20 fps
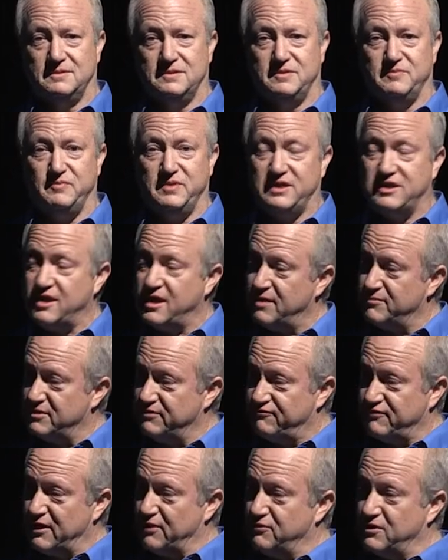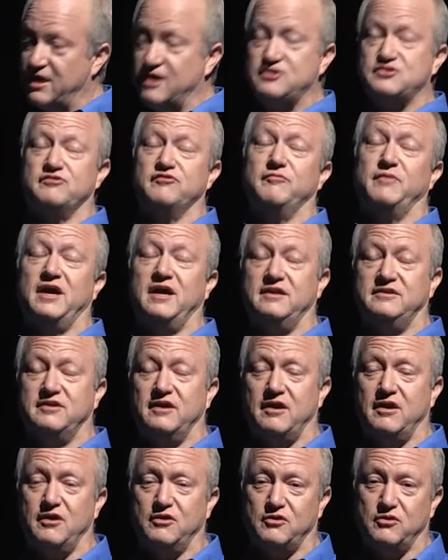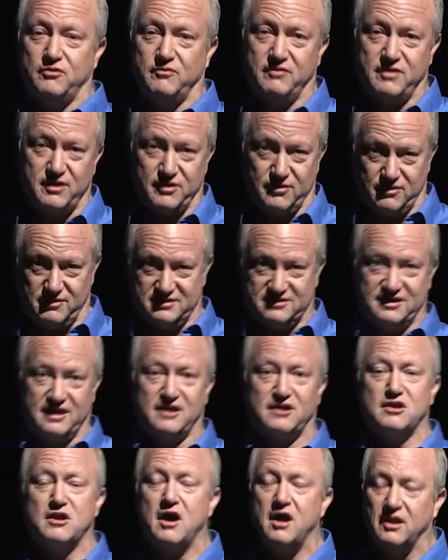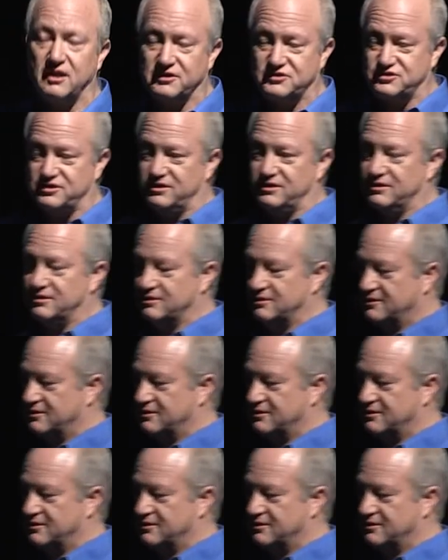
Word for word: that became the foundation of my entire career in technology.